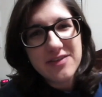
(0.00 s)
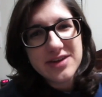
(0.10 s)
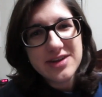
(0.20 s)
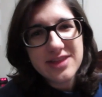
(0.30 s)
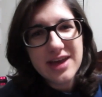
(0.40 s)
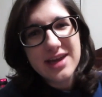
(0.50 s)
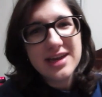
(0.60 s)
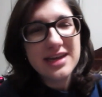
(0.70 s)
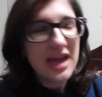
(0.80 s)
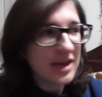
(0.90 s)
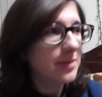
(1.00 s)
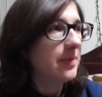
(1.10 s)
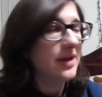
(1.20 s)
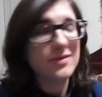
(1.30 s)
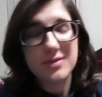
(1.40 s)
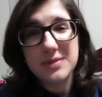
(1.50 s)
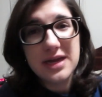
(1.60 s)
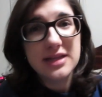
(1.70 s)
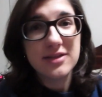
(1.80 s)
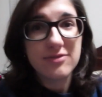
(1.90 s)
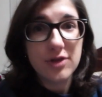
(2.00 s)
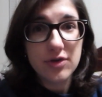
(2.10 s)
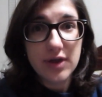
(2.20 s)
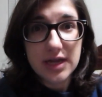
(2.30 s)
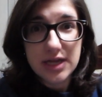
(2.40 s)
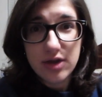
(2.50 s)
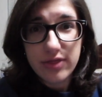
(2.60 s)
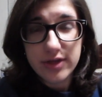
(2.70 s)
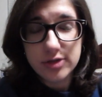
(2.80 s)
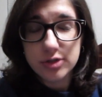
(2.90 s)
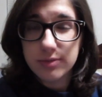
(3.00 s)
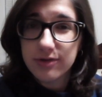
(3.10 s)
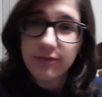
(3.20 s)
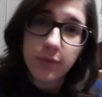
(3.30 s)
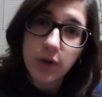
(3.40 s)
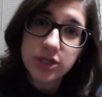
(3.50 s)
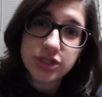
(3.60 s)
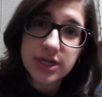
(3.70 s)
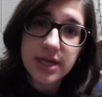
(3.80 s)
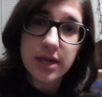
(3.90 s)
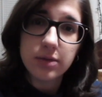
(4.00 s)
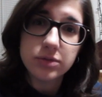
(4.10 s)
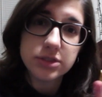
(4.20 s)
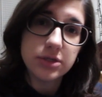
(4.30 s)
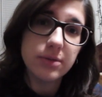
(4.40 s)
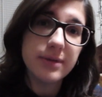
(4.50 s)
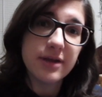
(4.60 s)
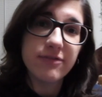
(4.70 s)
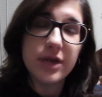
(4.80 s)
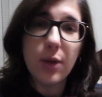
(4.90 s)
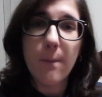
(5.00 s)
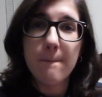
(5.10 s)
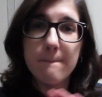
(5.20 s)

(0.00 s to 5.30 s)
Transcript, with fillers: I'm gonna do that and head to bed. So I'm gonna end this vlog right here. Thank you so much for watching and I will see you in my next video.